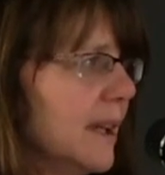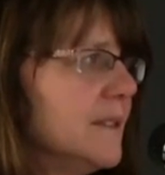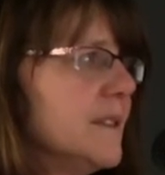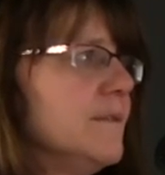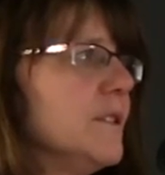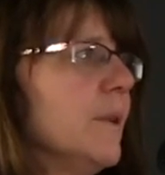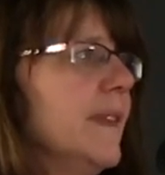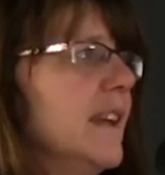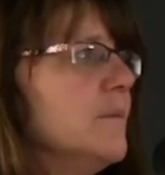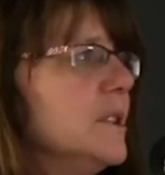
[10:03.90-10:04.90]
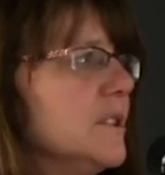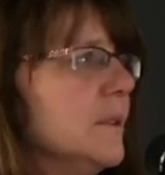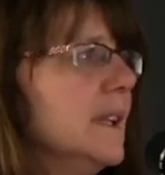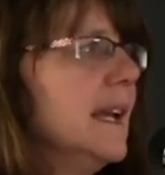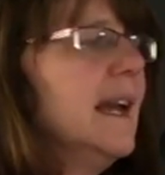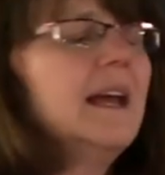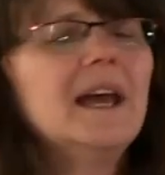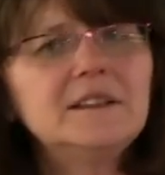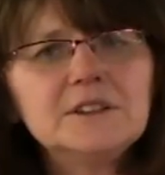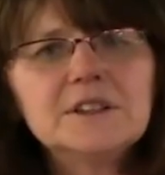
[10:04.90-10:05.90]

relative to what they've been doing and